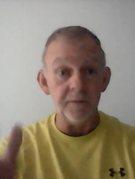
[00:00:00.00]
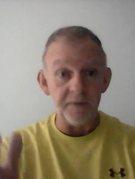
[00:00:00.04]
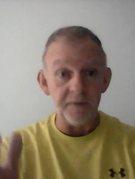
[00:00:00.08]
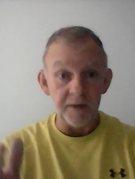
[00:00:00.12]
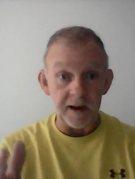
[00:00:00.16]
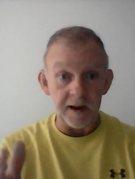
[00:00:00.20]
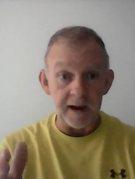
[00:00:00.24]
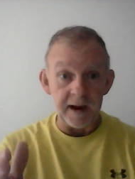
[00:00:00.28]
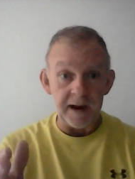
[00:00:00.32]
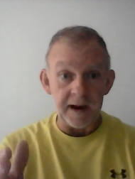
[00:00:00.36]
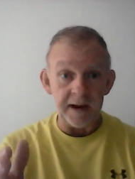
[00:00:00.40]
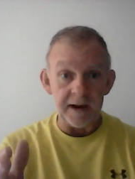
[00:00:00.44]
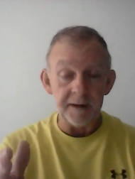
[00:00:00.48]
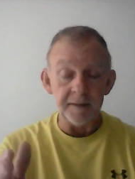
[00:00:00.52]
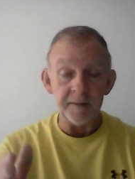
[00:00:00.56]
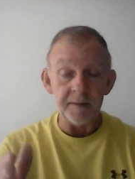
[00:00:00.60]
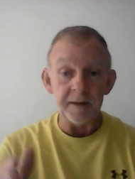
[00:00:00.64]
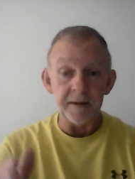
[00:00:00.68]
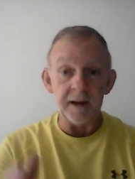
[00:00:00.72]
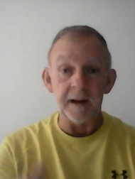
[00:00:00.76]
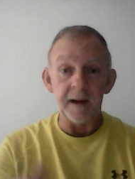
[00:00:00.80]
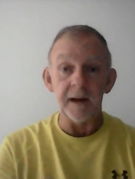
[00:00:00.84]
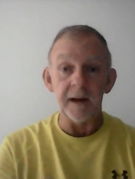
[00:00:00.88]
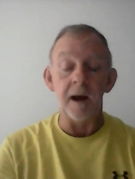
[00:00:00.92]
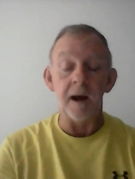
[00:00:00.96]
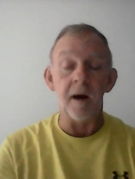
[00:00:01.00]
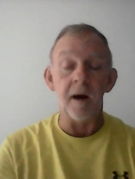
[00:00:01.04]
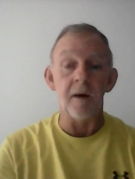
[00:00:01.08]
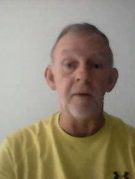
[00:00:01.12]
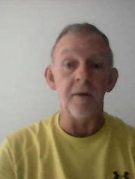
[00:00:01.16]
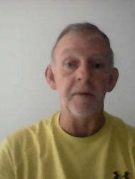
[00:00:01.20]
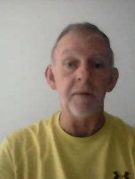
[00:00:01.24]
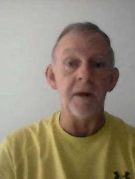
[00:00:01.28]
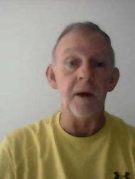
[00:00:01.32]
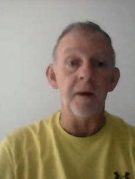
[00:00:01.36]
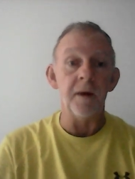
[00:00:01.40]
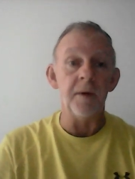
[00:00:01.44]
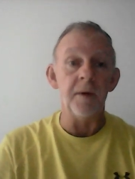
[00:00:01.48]
fight, and
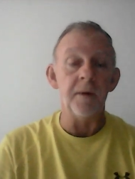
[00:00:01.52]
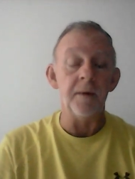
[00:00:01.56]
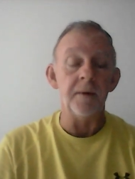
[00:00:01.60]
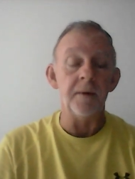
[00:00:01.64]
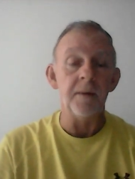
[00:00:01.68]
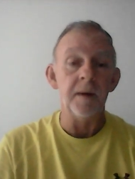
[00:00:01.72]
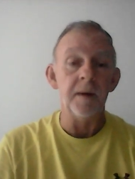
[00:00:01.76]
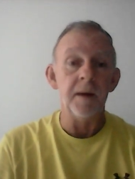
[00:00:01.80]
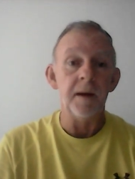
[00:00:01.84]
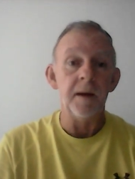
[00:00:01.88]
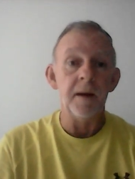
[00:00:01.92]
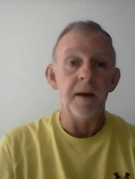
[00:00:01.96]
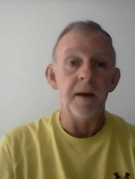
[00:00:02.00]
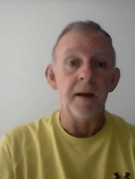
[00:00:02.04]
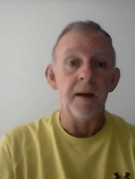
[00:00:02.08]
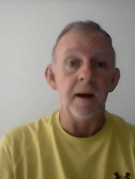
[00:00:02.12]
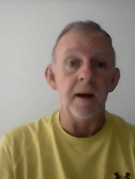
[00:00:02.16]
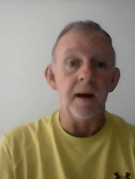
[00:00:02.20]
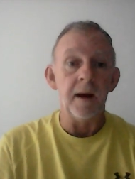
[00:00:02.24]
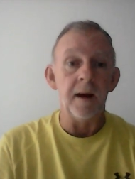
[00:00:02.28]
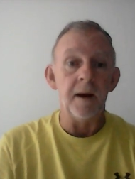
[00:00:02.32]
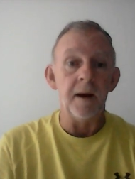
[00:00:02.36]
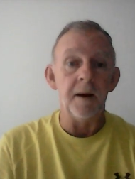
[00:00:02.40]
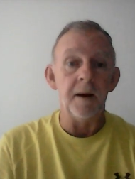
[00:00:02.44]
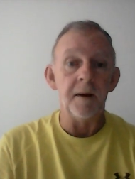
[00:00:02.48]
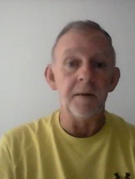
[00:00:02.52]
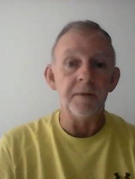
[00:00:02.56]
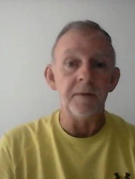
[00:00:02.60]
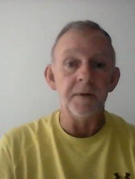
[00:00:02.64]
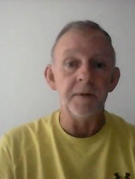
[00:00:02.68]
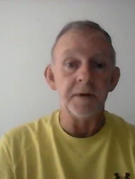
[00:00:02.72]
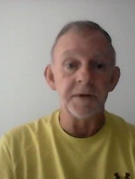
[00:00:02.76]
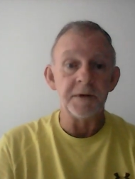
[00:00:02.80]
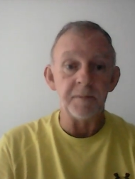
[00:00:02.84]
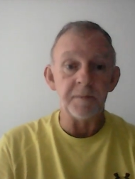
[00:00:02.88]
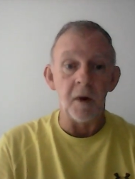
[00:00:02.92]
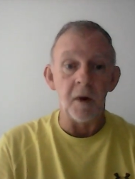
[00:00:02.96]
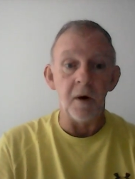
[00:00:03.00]
although uh,
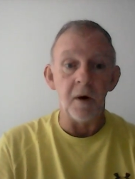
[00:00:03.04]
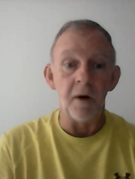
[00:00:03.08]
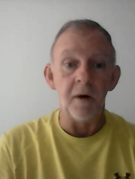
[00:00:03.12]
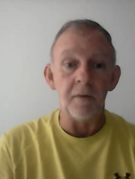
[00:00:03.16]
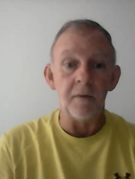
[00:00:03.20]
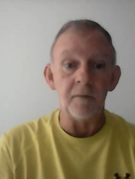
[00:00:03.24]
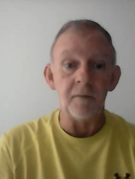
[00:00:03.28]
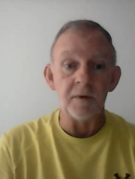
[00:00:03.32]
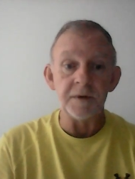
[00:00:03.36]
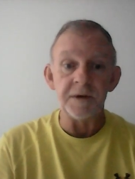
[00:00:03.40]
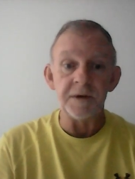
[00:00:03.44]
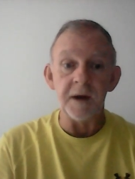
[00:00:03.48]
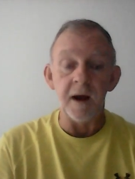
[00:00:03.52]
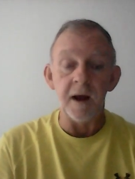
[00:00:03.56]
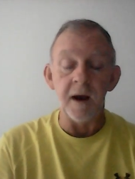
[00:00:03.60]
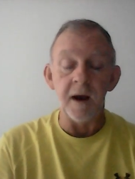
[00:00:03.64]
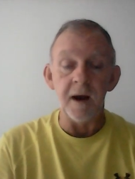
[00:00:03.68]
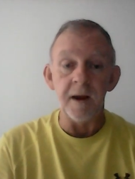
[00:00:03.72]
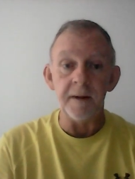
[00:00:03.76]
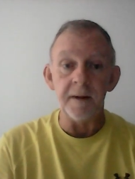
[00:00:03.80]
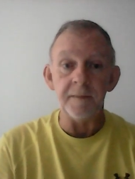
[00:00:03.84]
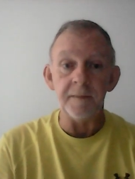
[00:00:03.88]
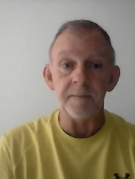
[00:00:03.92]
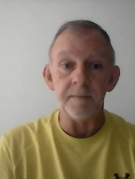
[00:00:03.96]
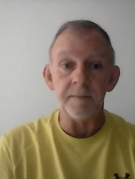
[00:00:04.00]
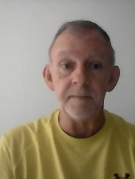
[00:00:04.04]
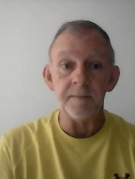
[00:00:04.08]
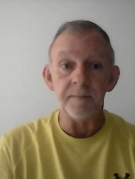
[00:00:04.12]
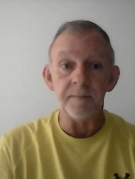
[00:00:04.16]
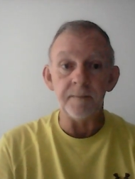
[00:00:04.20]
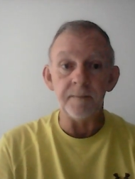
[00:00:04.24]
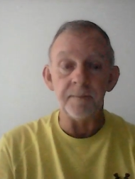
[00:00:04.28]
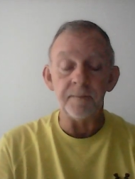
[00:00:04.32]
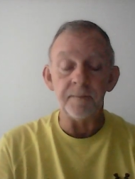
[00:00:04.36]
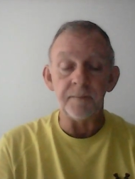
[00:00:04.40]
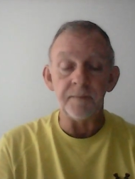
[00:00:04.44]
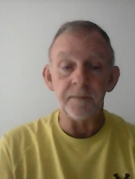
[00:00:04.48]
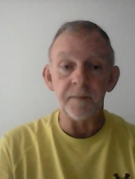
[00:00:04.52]
the sparring was not
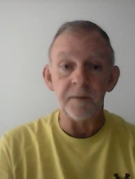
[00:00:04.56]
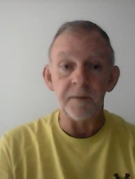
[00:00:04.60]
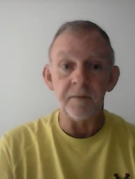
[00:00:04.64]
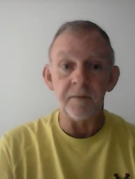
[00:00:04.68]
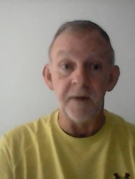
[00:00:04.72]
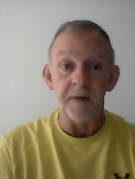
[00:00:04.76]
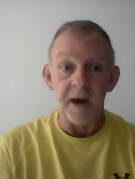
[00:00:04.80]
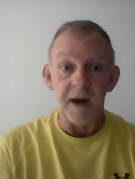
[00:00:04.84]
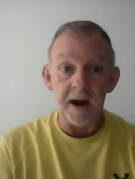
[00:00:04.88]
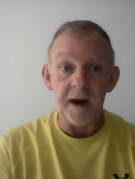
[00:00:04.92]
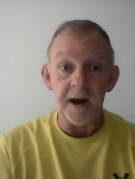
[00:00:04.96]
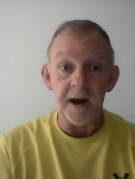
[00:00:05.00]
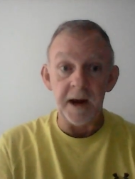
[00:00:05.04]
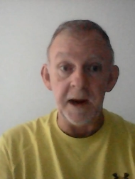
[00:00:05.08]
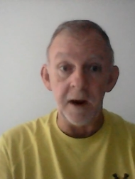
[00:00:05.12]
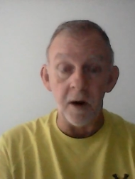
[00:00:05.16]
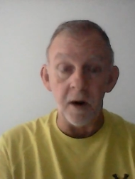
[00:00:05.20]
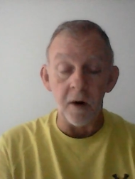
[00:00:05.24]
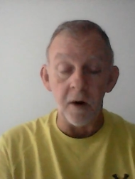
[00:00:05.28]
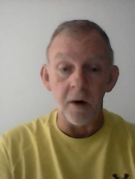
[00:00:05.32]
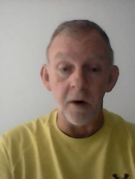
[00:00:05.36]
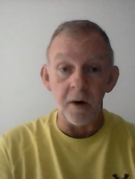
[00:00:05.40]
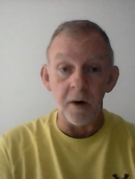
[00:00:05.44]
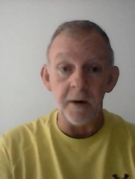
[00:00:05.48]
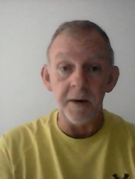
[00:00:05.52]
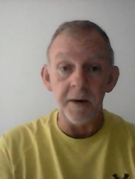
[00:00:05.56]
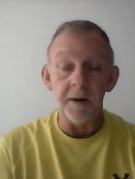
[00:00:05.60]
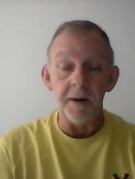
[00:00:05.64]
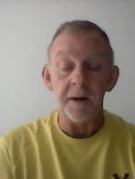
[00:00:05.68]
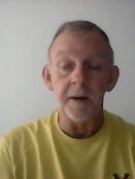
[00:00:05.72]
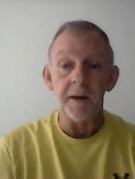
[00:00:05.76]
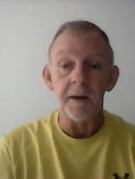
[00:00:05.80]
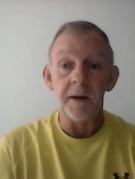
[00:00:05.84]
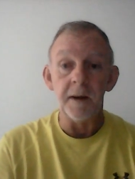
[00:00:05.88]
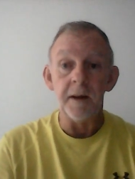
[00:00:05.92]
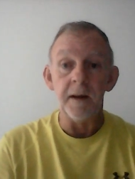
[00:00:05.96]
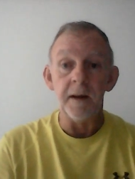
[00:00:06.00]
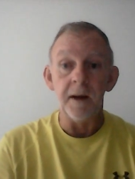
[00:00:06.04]
very
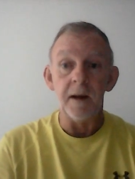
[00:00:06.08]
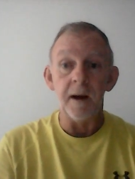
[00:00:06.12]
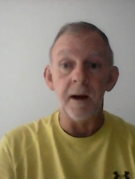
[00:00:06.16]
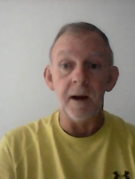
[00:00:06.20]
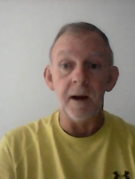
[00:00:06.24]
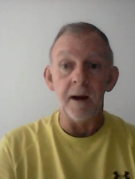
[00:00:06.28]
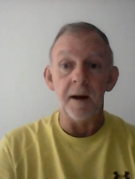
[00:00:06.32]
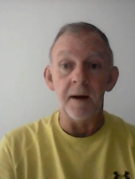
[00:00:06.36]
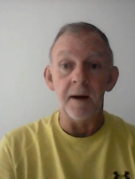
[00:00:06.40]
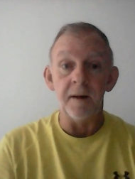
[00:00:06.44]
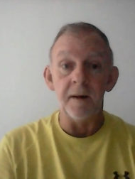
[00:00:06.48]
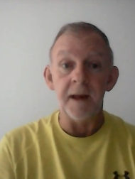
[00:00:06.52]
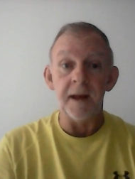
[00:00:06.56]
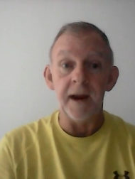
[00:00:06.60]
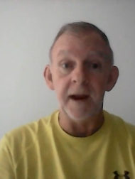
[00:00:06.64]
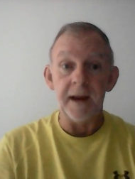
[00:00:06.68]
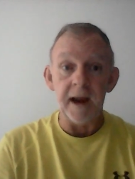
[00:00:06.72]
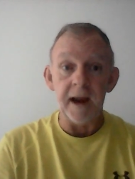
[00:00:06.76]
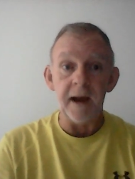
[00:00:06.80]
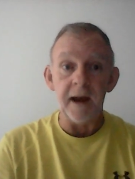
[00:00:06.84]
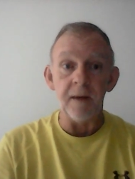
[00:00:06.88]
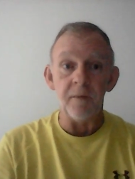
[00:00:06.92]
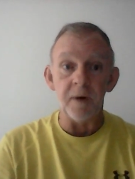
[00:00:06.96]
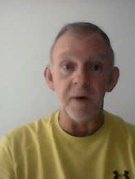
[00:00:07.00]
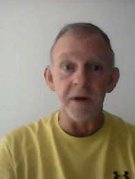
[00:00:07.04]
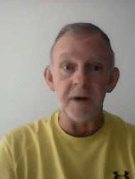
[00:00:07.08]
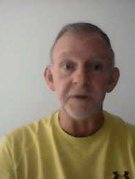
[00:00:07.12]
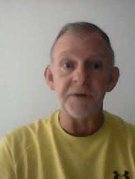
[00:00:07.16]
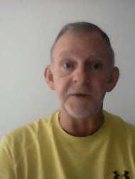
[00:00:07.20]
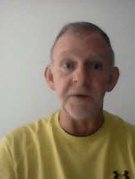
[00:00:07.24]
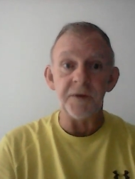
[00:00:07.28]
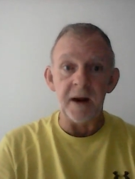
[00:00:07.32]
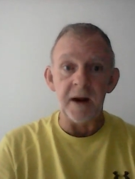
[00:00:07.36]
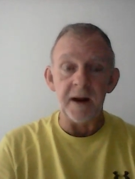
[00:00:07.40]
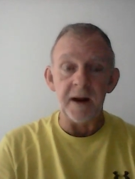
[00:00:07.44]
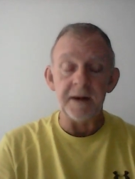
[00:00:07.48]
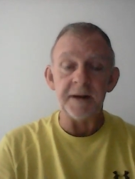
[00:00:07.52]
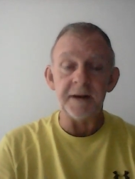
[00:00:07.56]
hard, uh, that guy was
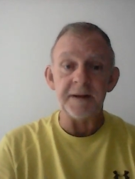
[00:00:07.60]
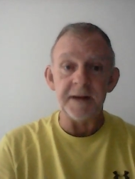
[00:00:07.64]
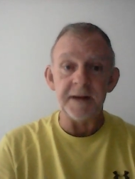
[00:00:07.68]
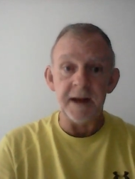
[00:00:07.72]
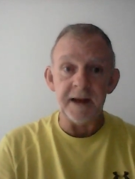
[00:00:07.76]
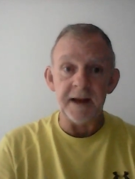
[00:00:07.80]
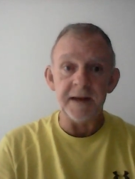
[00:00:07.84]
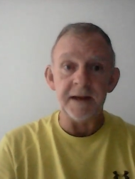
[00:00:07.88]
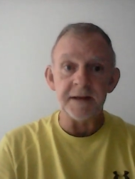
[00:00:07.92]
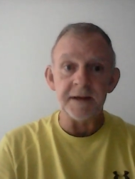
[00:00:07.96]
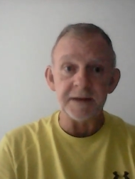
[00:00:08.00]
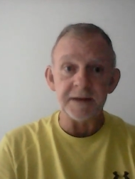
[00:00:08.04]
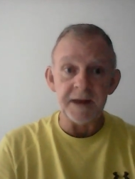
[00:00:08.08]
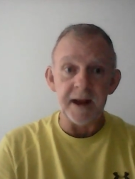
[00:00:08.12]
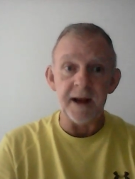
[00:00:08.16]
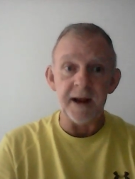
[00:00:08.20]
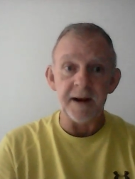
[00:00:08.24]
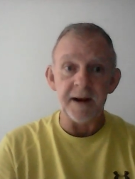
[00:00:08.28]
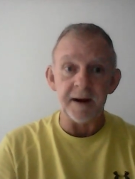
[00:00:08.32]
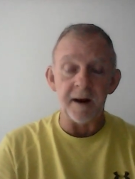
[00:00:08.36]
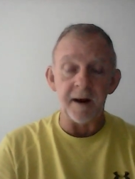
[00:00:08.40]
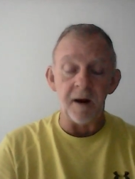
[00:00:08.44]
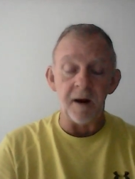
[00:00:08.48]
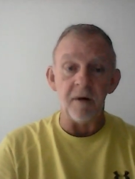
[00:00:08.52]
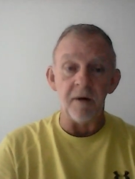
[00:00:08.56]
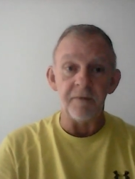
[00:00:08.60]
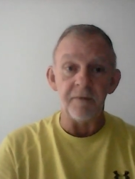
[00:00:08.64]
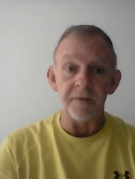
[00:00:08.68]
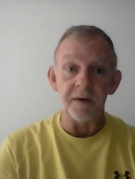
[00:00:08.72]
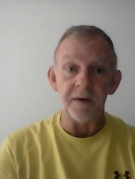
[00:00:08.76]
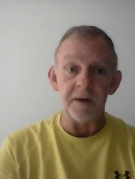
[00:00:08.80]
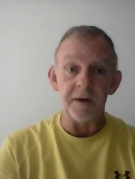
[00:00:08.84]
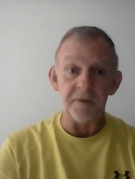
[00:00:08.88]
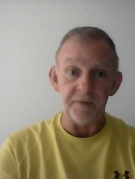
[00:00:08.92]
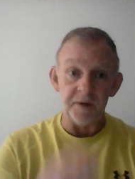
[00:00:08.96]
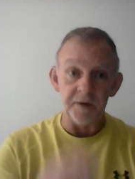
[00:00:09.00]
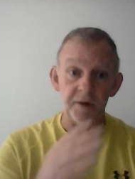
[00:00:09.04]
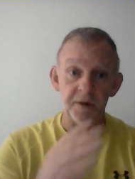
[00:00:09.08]
trying to take his head off.
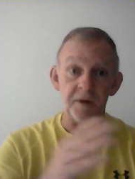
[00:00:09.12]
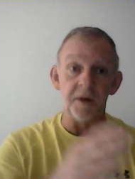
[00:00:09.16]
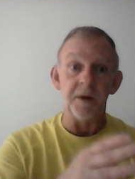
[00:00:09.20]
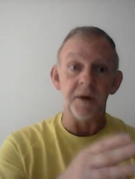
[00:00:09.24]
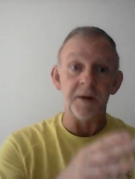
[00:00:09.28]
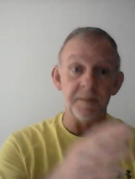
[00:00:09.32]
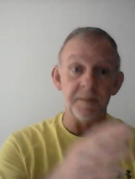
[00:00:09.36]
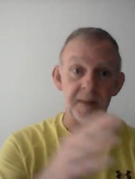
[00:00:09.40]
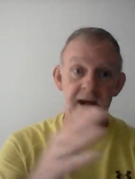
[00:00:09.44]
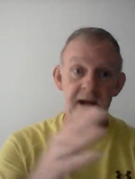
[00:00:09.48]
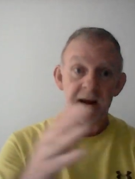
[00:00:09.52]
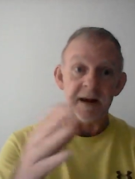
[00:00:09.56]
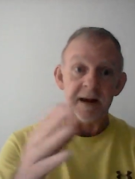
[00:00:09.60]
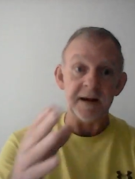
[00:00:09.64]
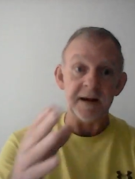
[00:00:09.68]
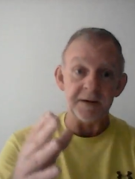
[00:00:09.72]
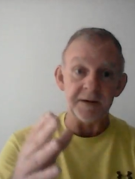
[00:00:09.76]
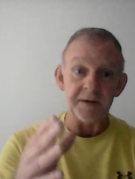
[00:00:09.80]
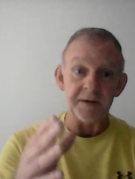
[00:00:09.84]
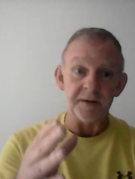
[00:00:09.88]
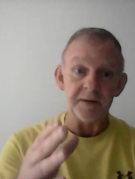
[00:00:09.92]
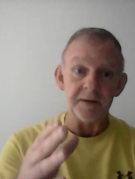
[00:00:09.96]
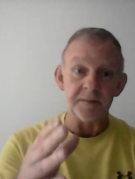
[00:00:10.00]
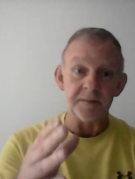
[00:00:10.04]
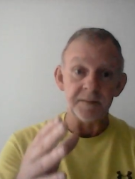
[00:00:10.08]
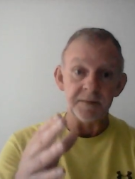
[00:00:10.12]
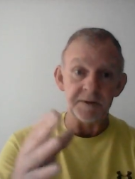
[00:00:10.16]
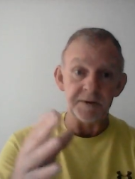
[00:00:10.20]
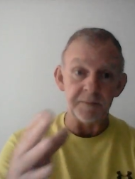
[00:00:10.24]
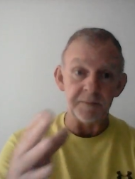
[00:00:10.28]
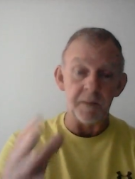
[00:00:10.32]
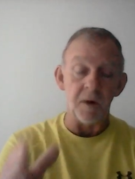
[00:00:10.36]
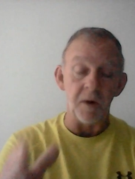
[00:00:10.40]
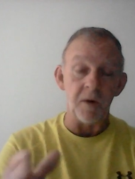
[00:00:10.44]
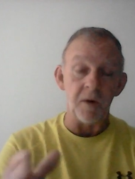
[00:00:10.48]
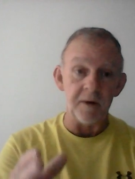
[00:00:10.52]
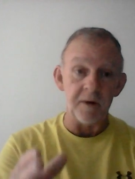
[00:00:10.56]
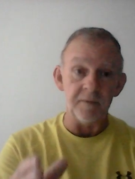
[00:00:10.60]
And if you look back at the
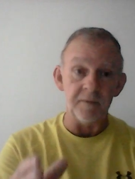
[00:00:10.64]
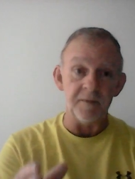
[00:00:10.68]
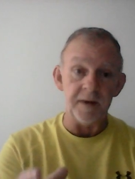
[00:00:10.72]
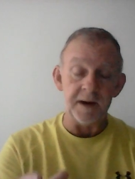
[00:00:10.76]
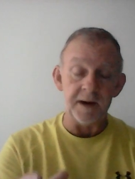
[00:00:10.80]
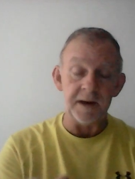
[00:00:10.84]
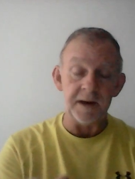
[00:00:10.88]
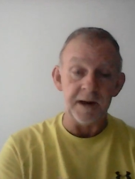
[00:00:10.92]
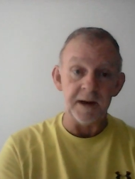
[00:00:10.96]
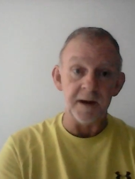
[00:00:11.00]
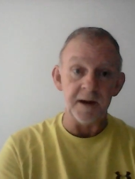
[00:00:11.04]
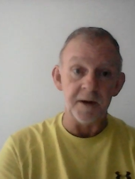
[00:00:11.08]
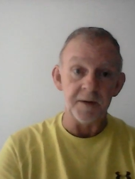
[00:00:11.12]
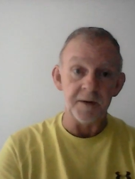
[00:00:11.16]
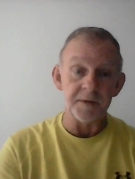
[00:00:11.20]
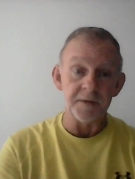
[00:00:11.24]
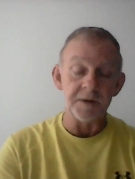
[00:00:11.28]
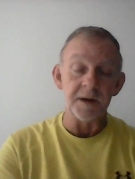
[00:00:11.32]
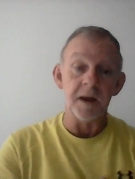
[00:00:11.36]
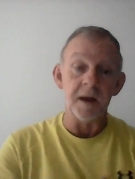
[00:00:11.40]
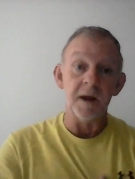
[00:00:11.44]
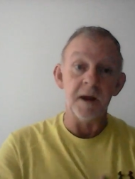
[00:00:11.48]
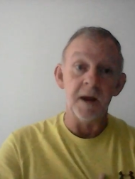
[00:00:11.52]
sparring videos,